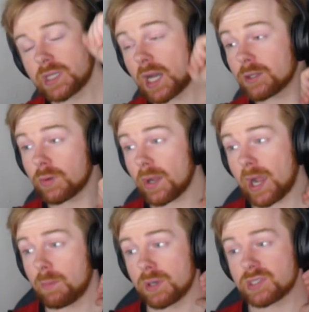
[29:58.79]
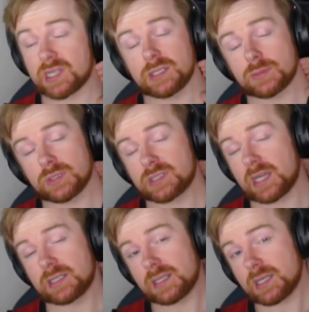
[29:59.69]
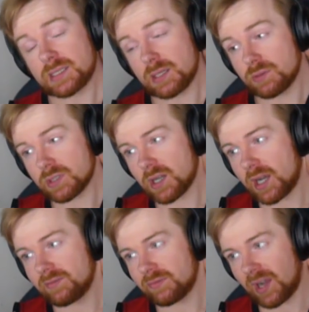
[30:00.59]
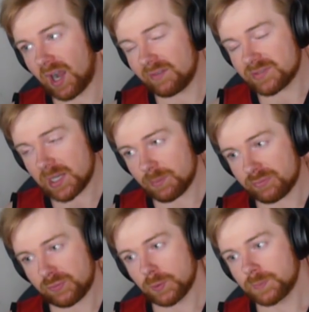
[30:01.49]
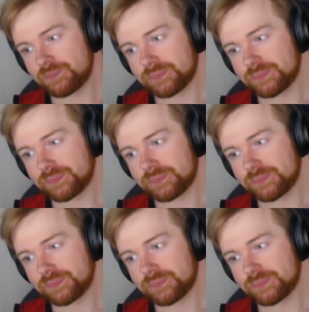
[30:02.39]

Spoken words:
I don't know how much sense was said in this. It was just kind of, I've said it before.